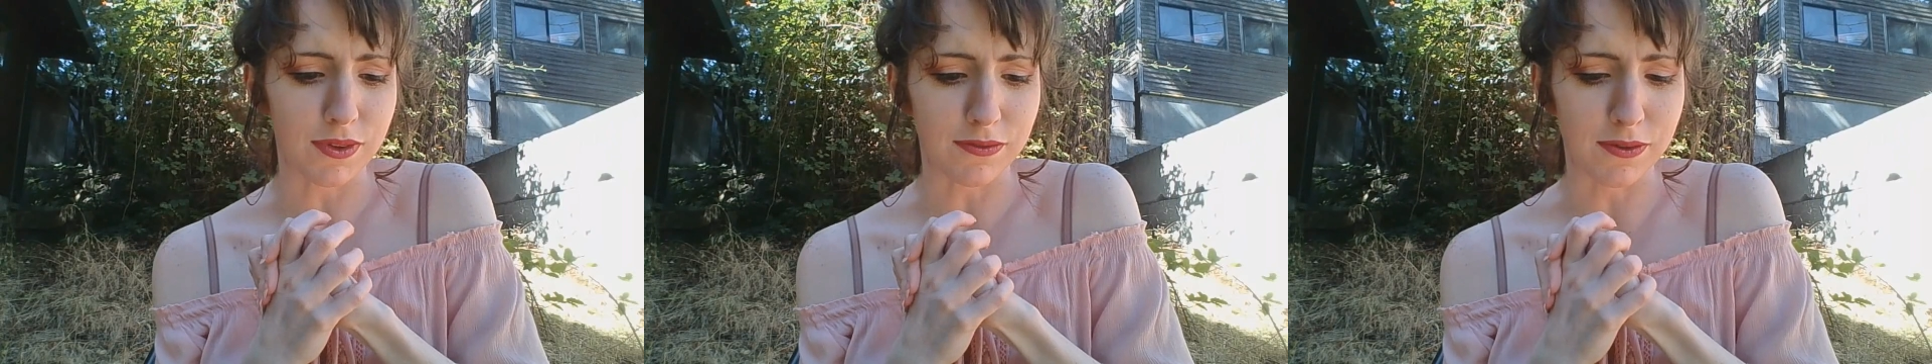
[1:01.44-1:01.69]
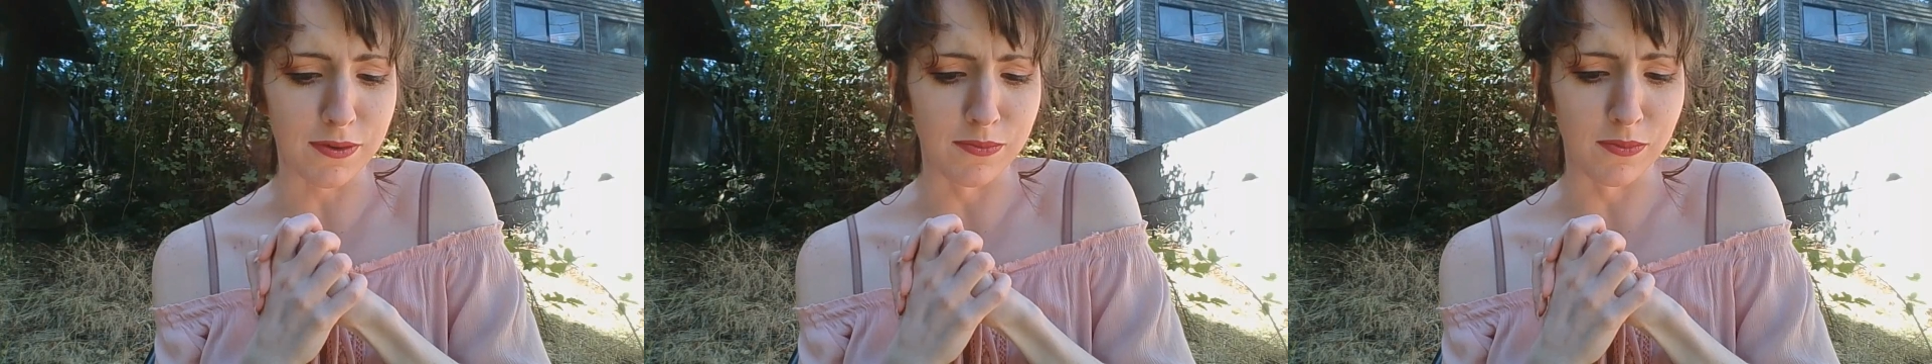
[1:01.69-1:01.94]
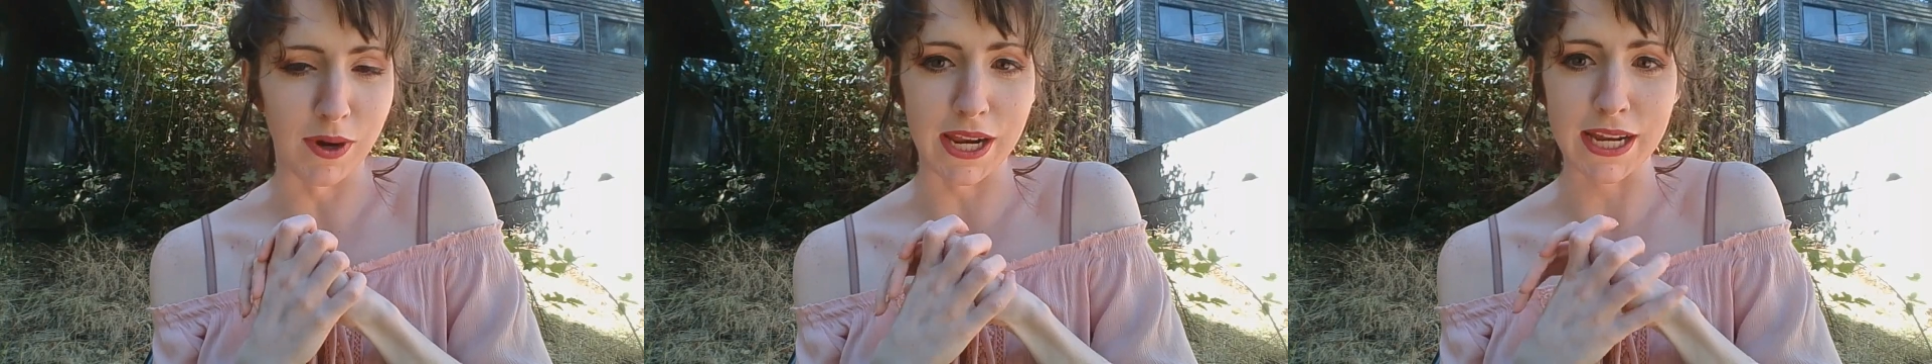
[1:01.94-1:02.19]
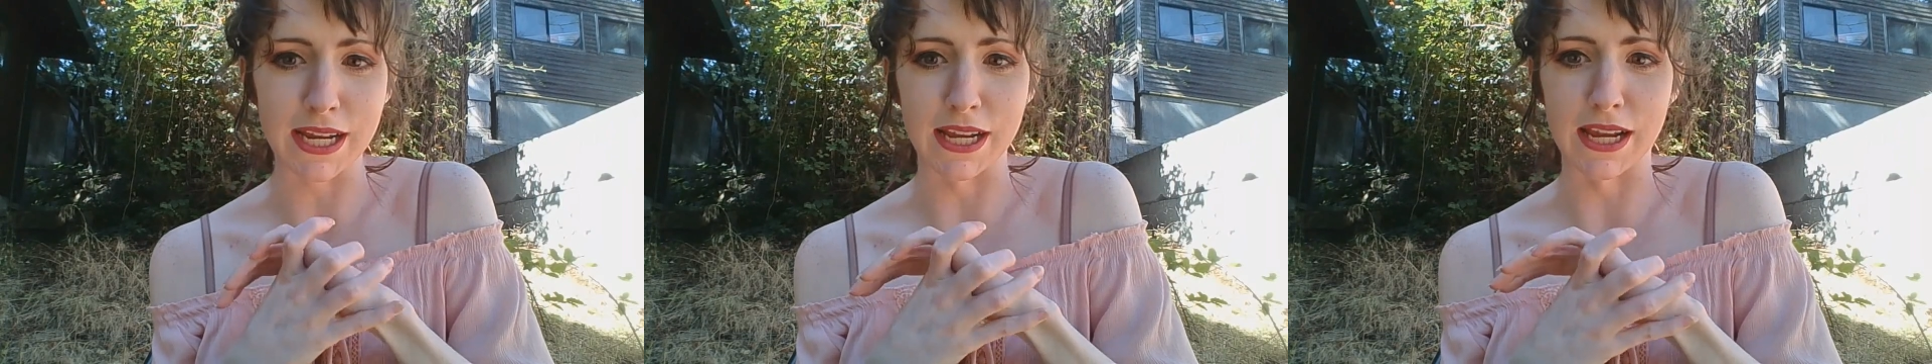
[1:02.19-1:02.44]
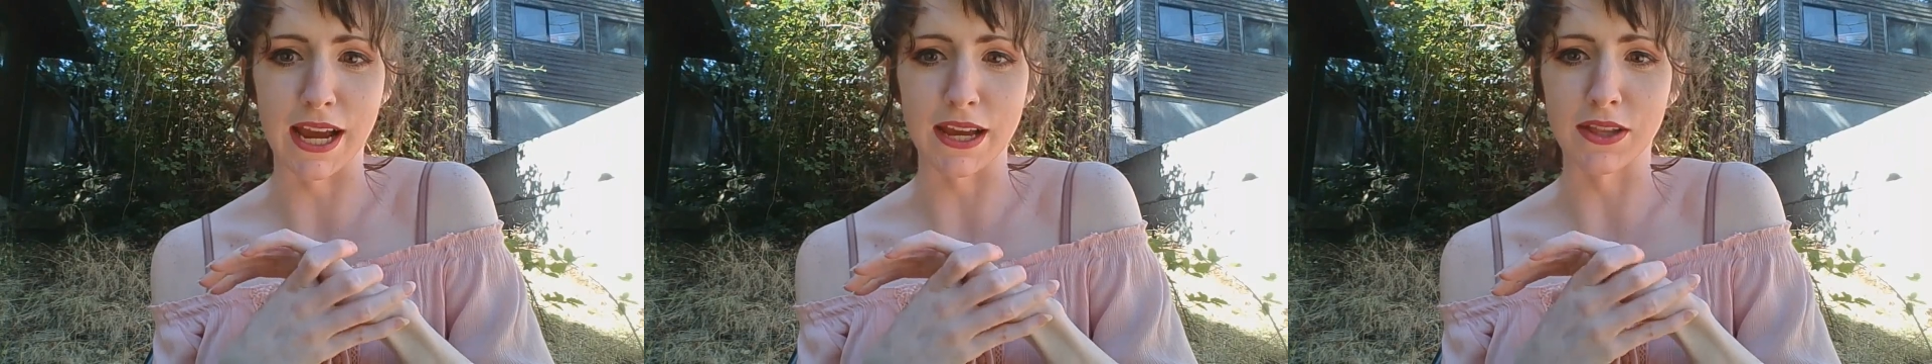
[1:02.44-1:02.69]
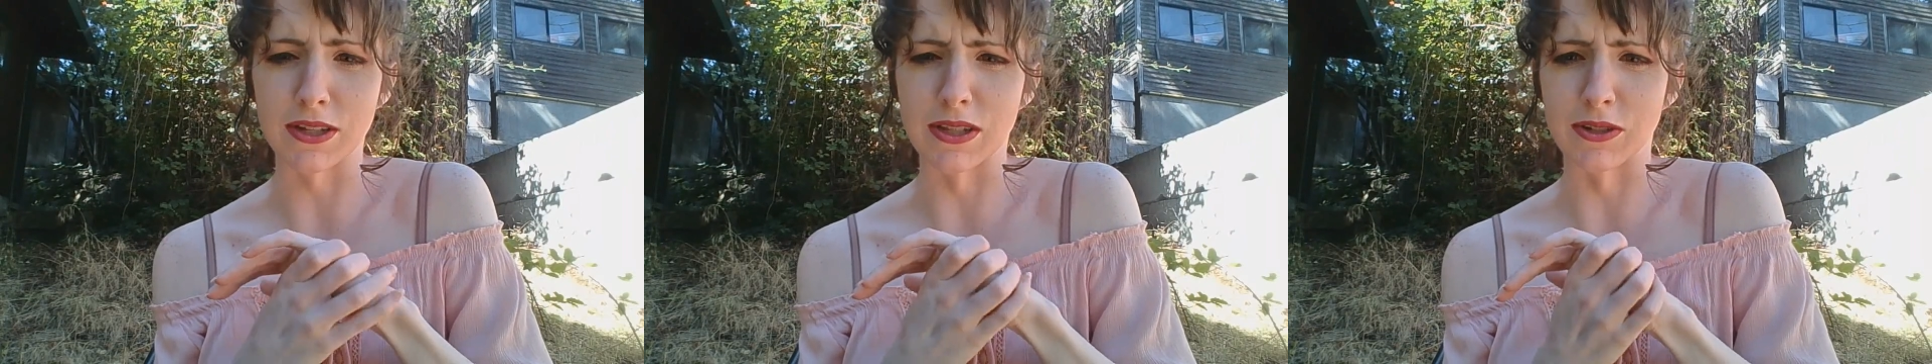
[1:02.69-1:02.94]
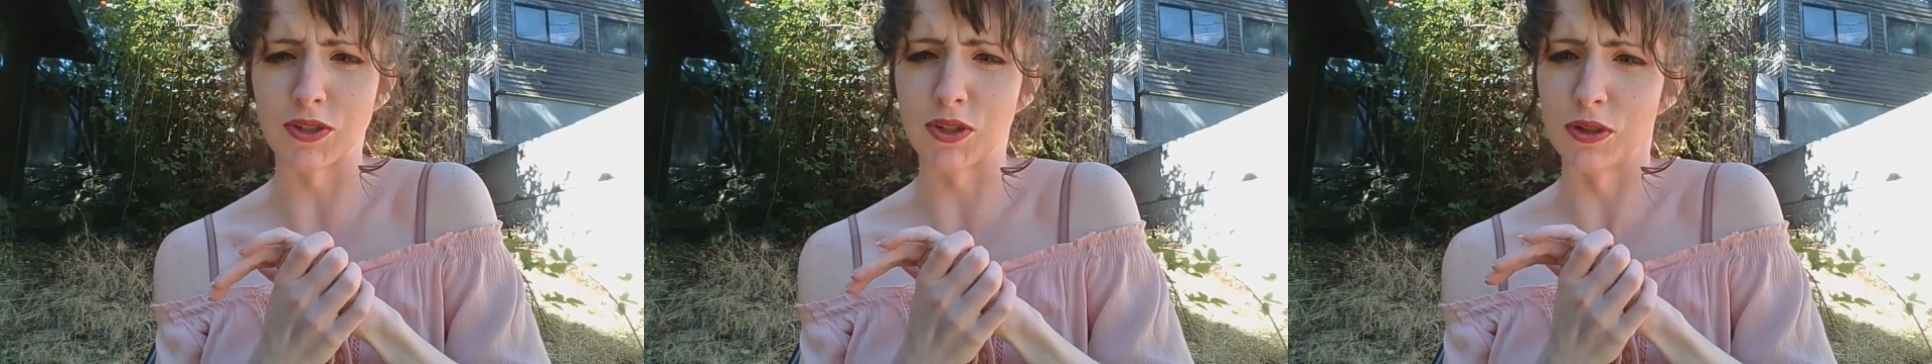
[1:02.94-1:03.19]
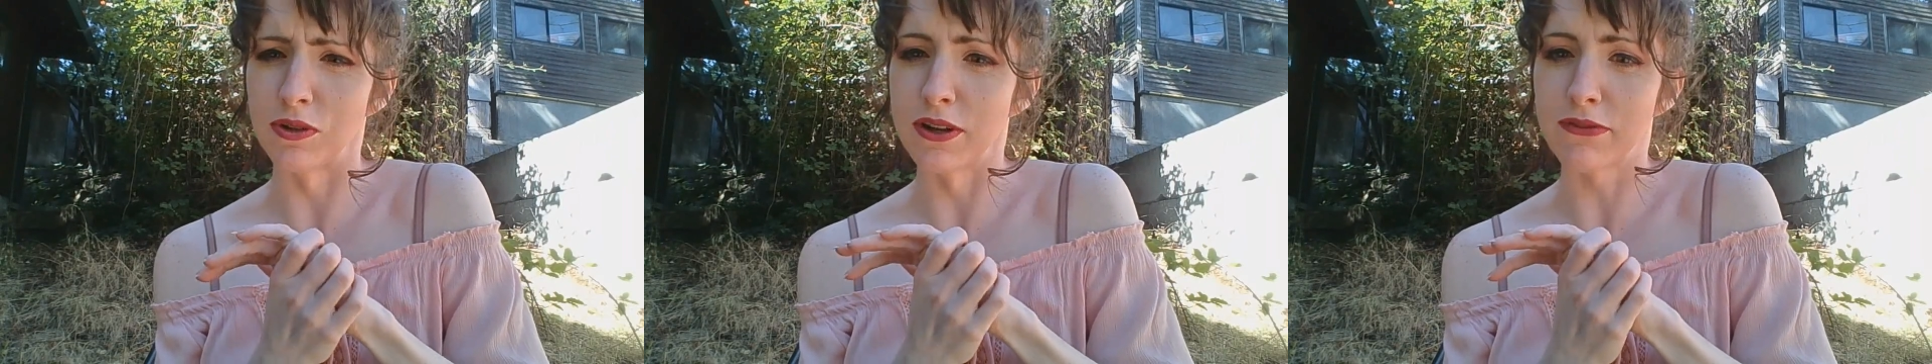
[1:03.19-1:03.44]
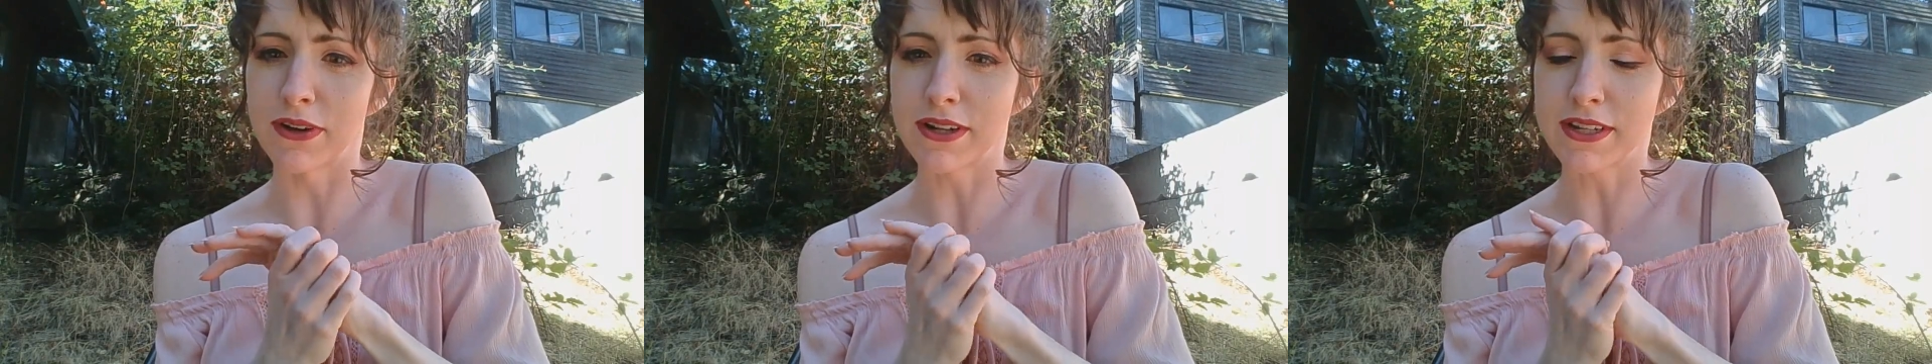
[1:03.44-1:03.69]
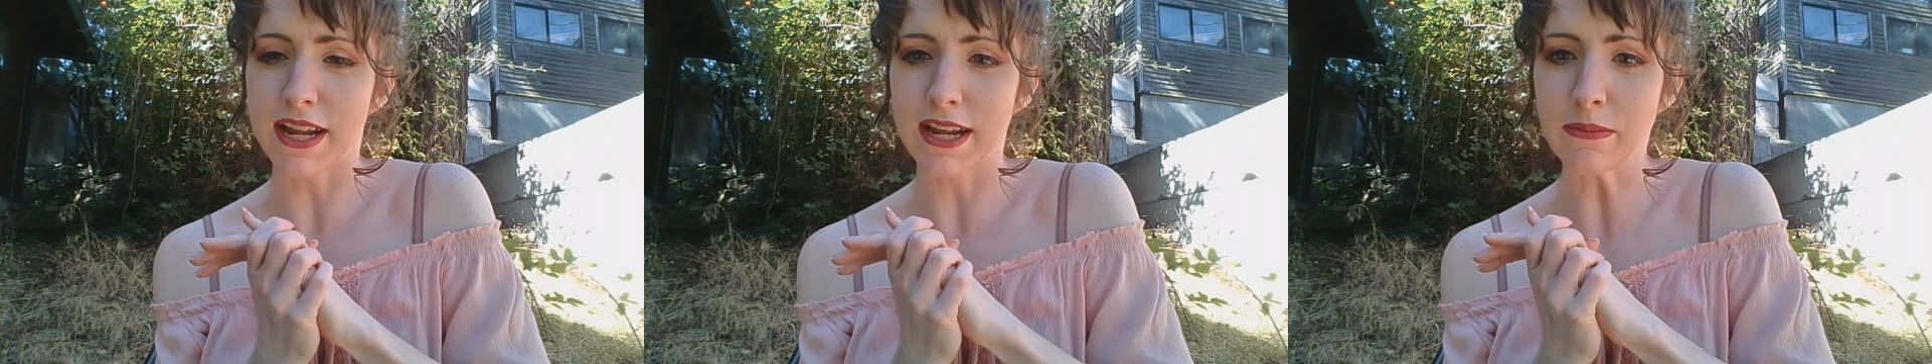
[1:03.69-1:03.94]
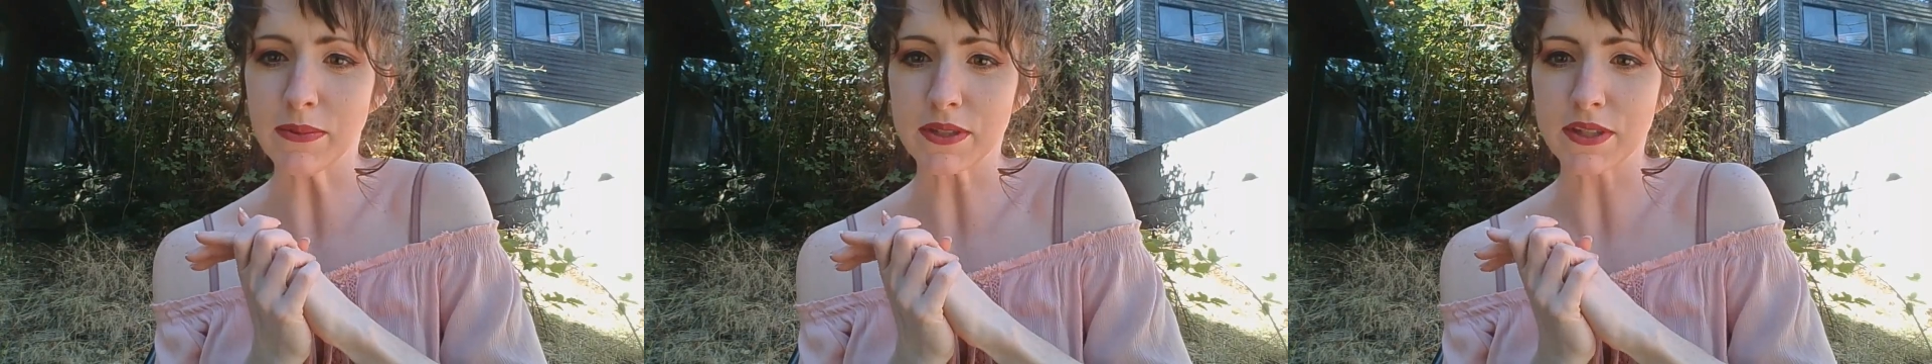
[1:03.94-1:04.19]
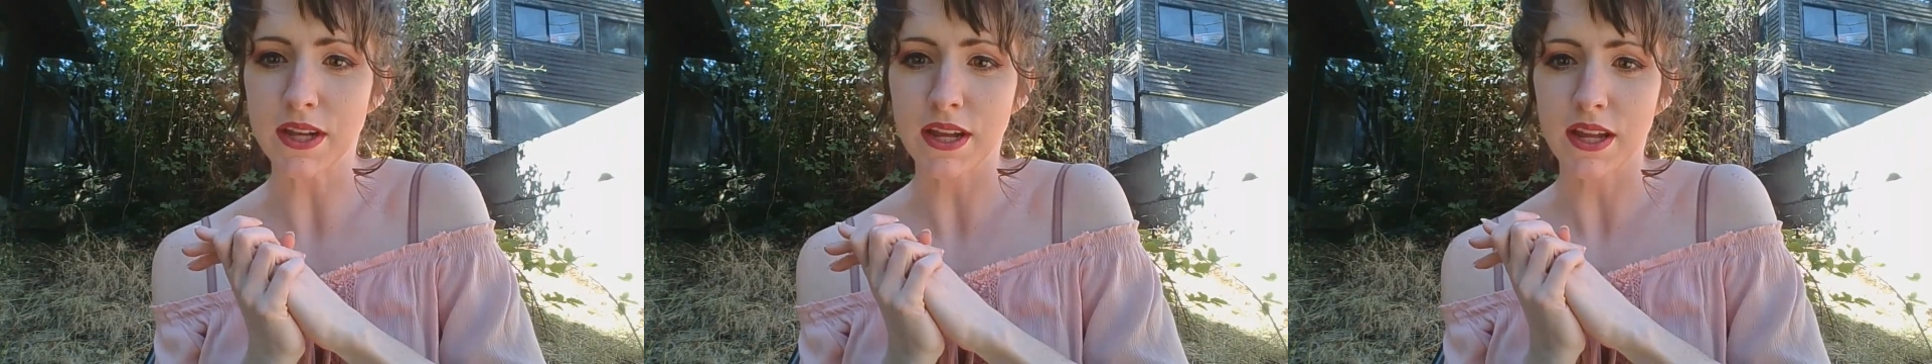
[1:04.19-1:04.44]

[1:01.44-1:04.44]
from what I can gather, there's two different types